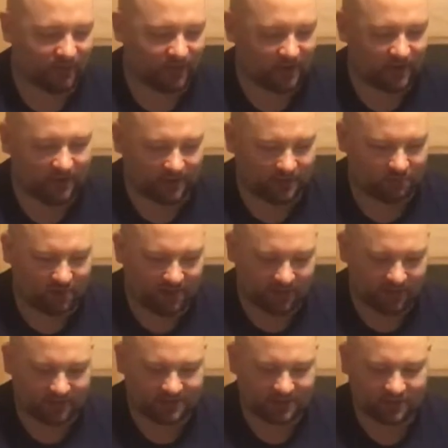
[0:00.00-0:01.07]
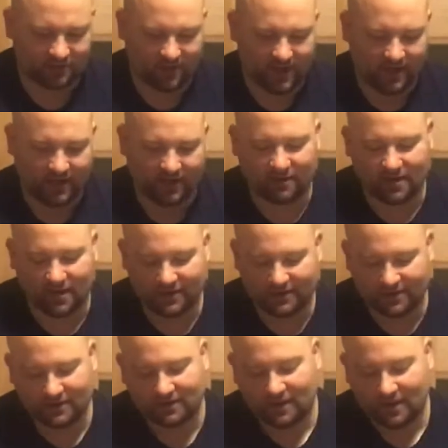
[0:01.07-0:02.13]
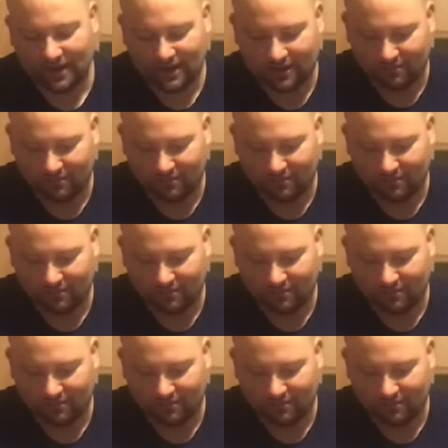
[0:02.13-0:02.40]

We got our asparagus already, our onion,